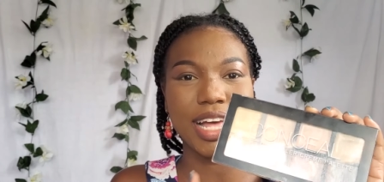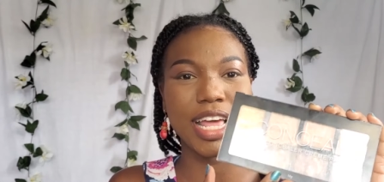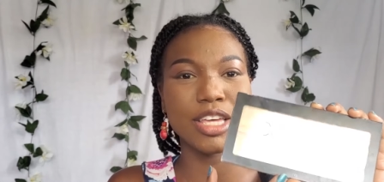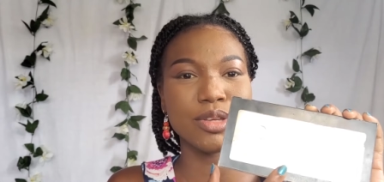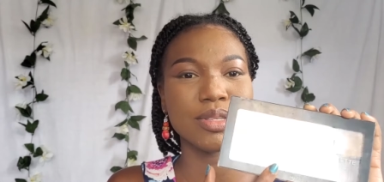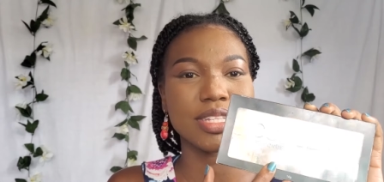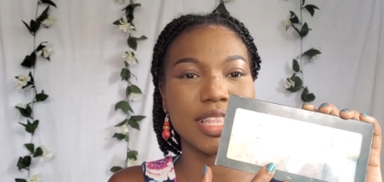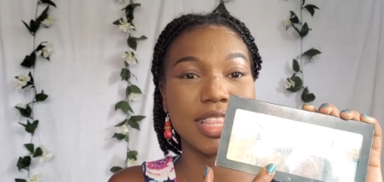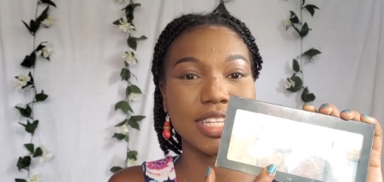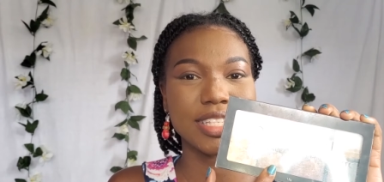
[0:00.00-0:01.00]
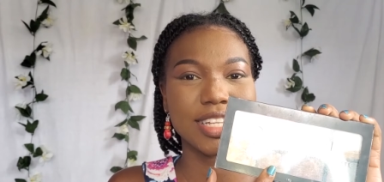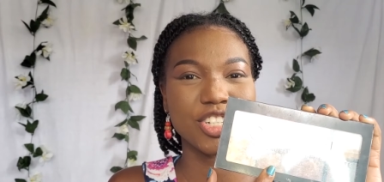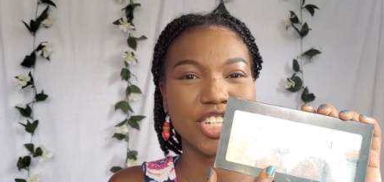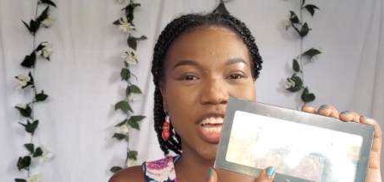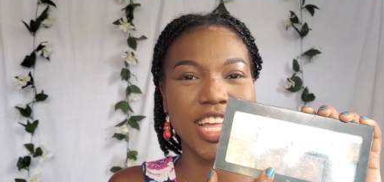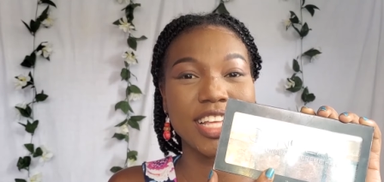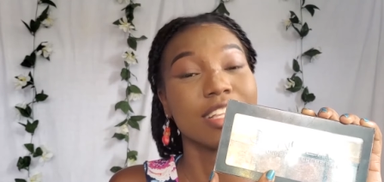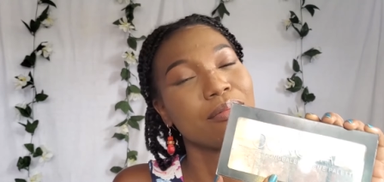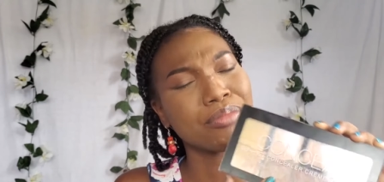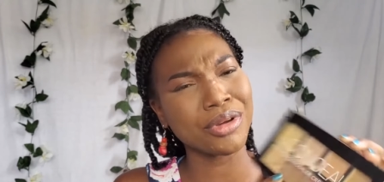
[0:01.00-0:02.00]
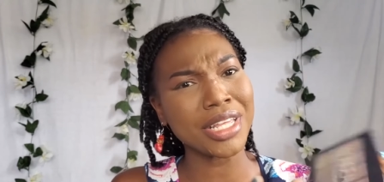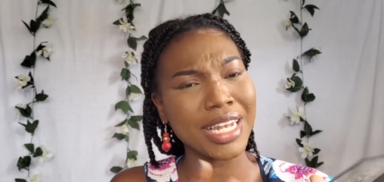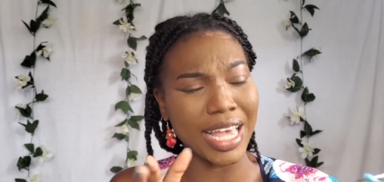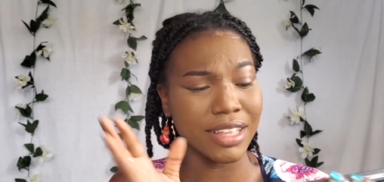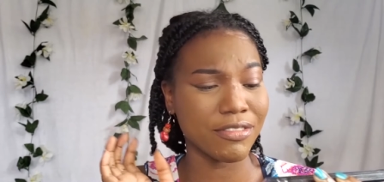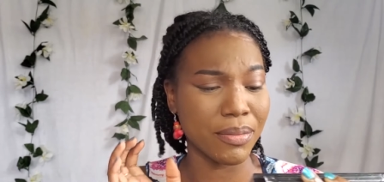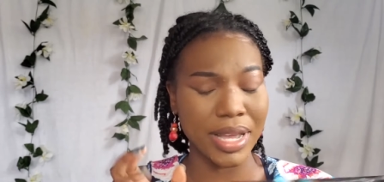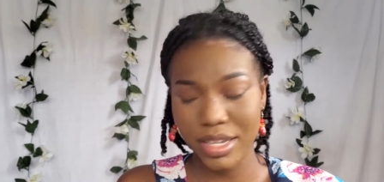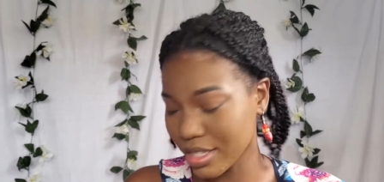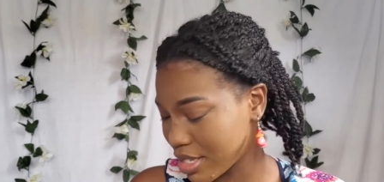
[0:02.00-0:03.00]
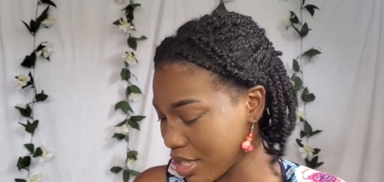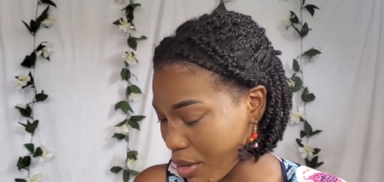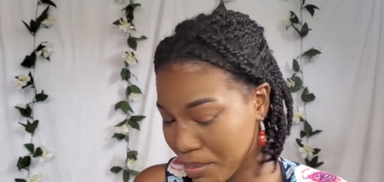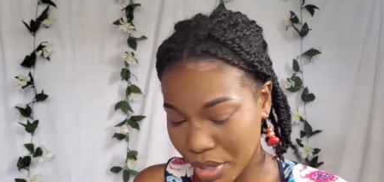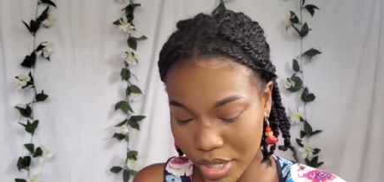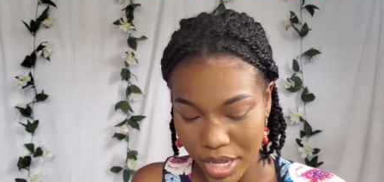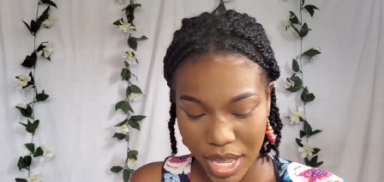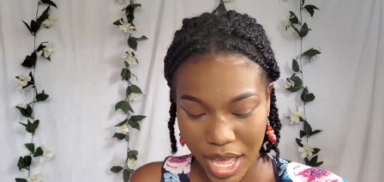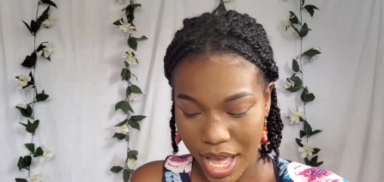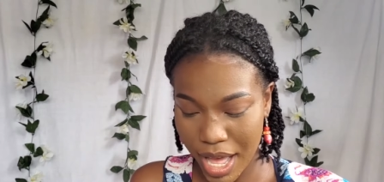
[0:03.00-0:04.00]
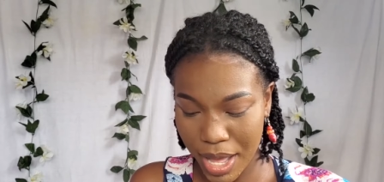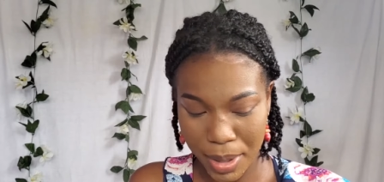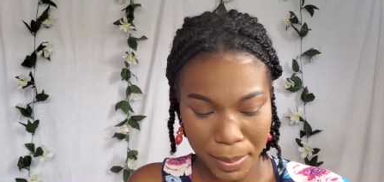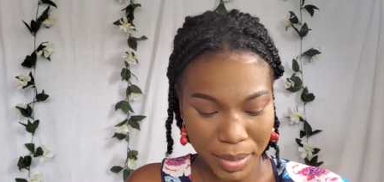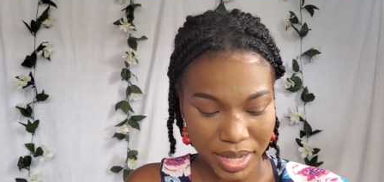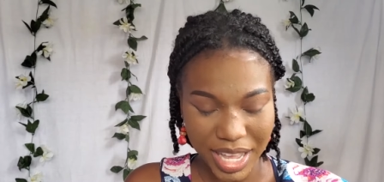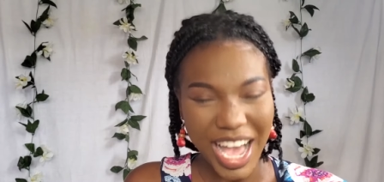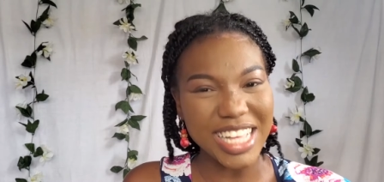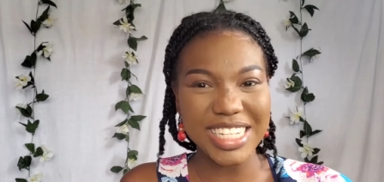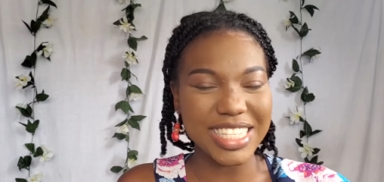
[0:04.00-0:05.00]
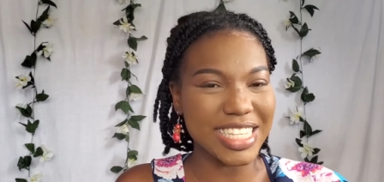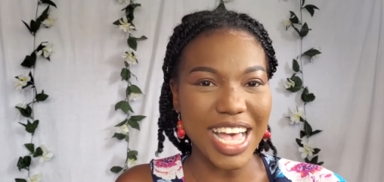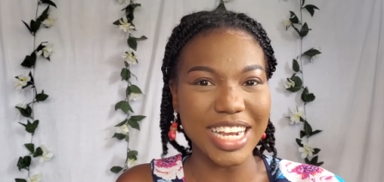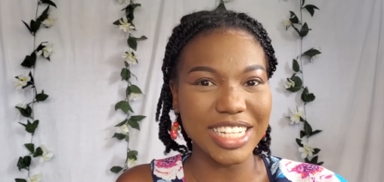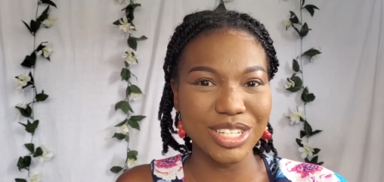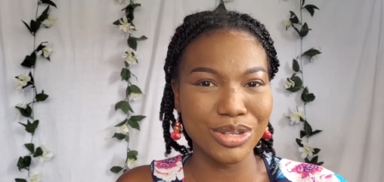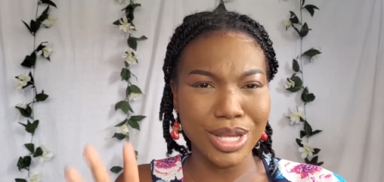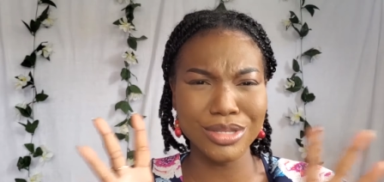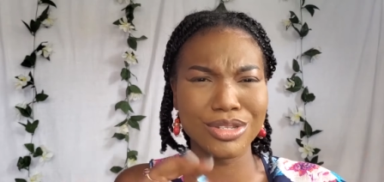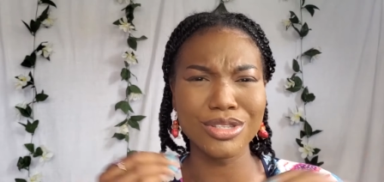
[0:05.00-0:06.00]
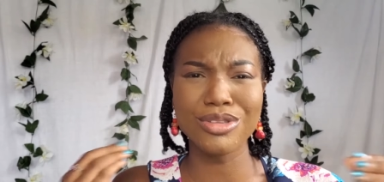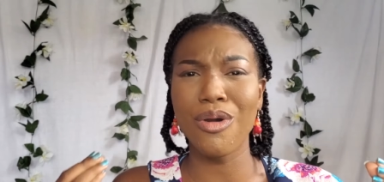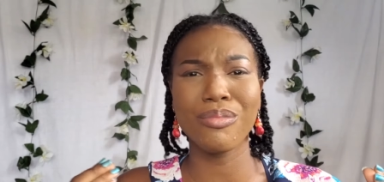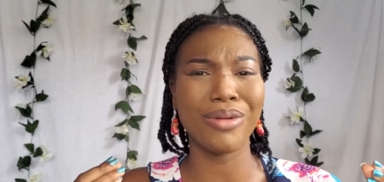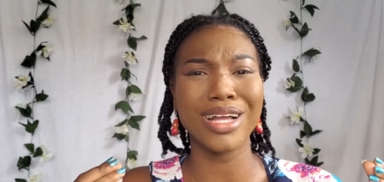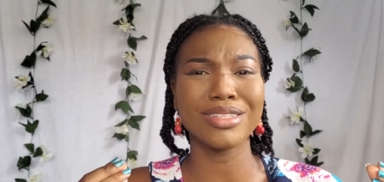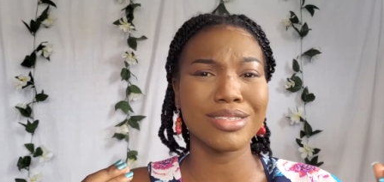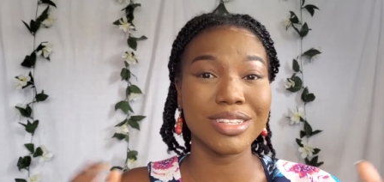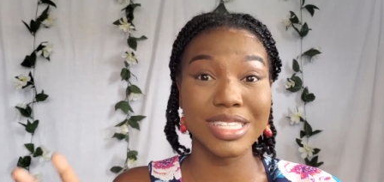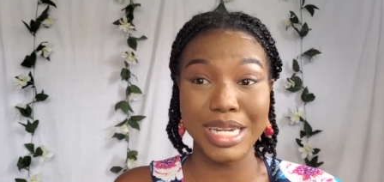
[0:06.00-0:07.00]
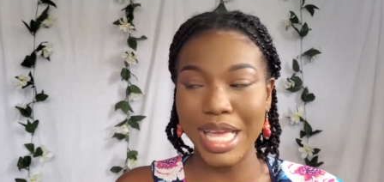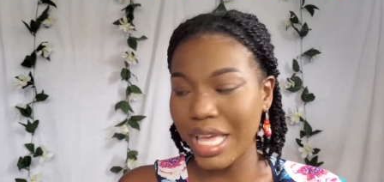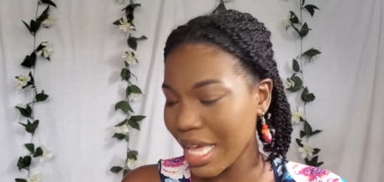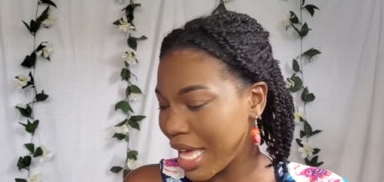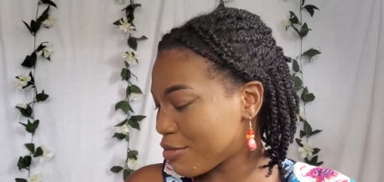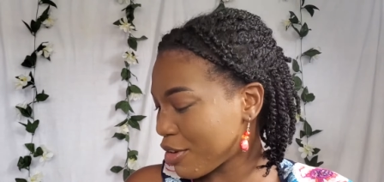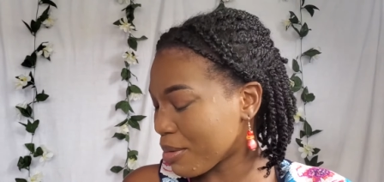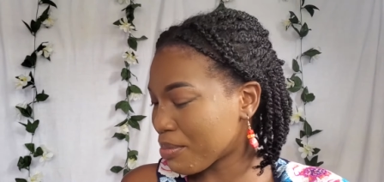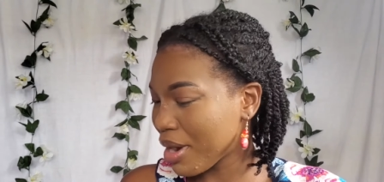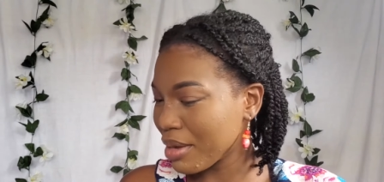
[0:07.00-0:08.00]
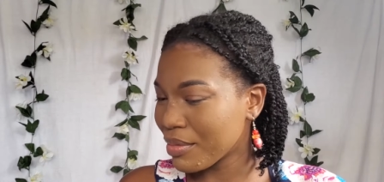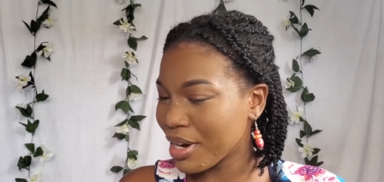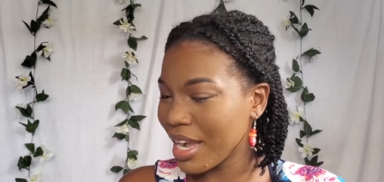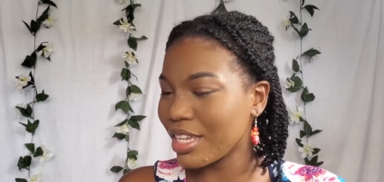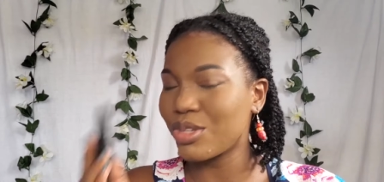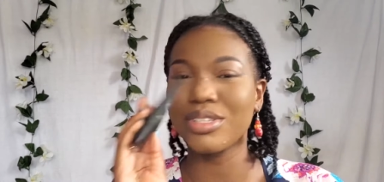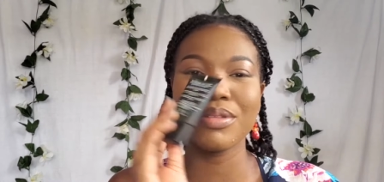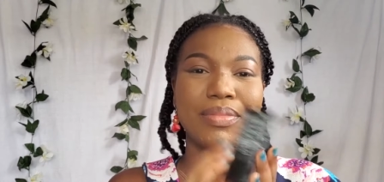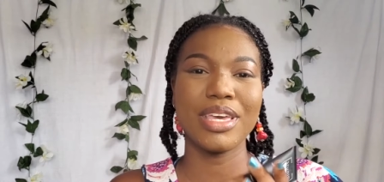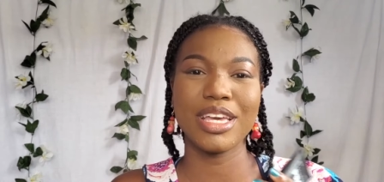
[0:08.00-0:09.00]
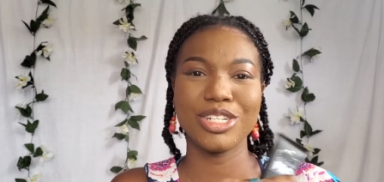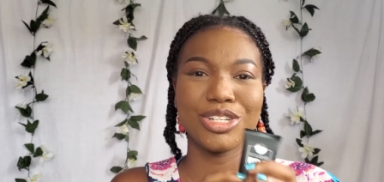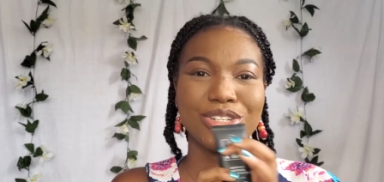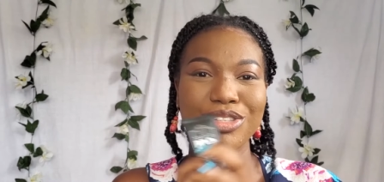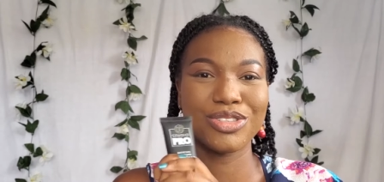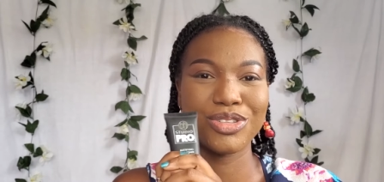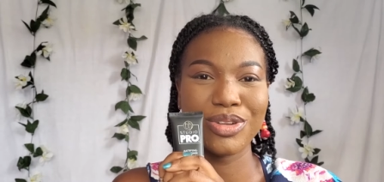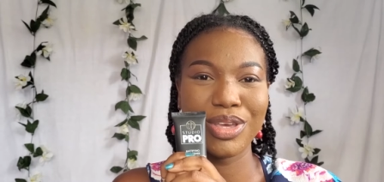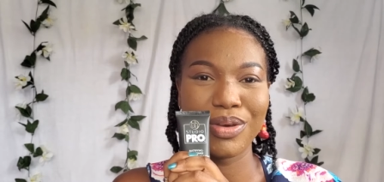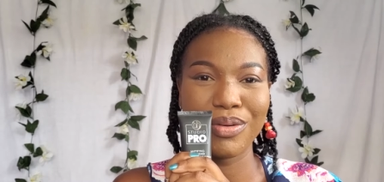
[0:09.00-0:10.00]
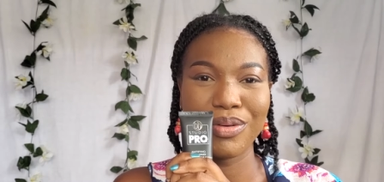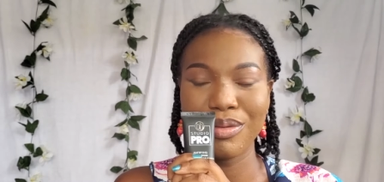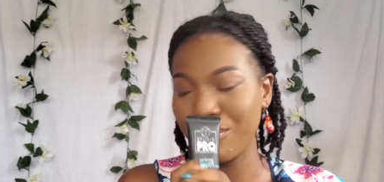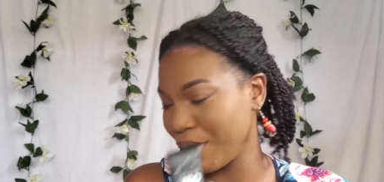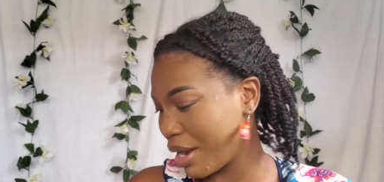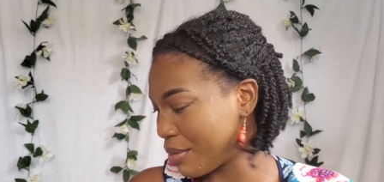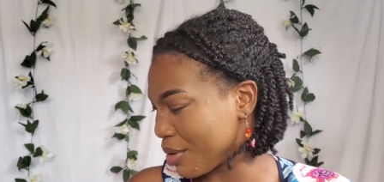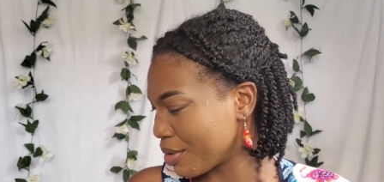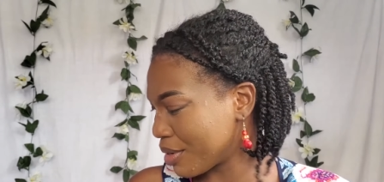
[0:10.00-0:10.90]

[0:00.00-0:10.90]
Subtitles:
And I used this shade. It's pretty light for my concealer, but I just decided let's just go bright today. And for primer, I use the BH Studio primer.